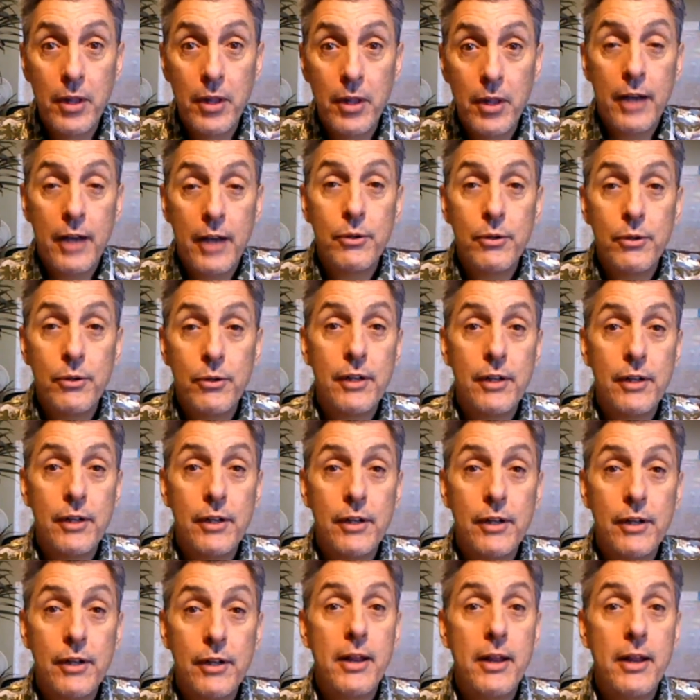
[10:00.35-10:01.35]
and you can give
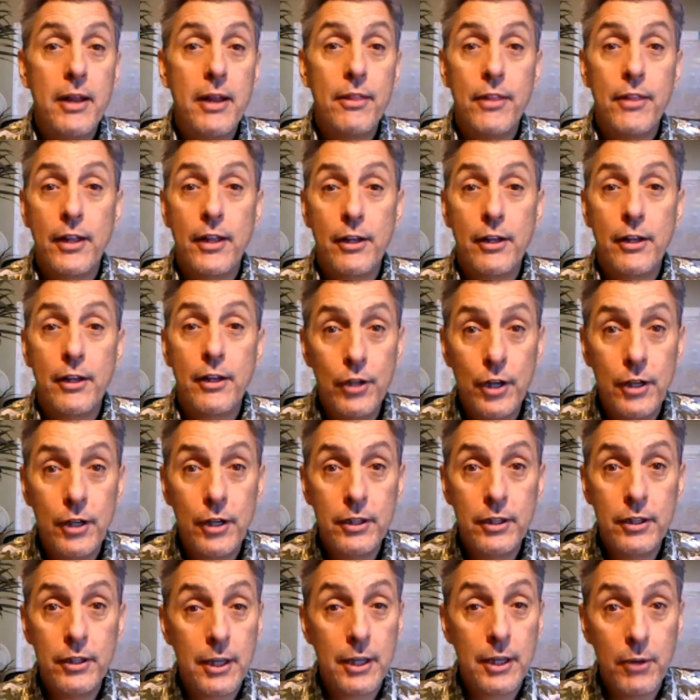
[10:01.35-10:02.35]
them anything good
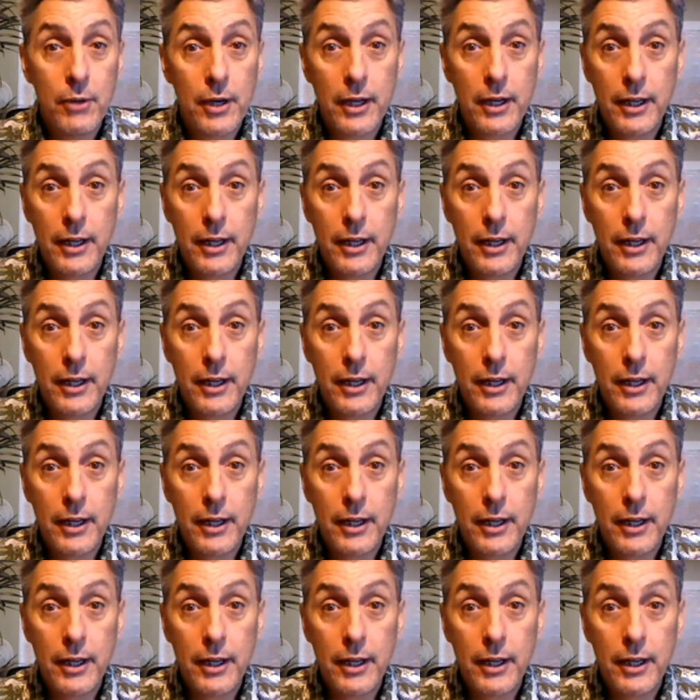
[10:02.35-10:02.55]
that they want to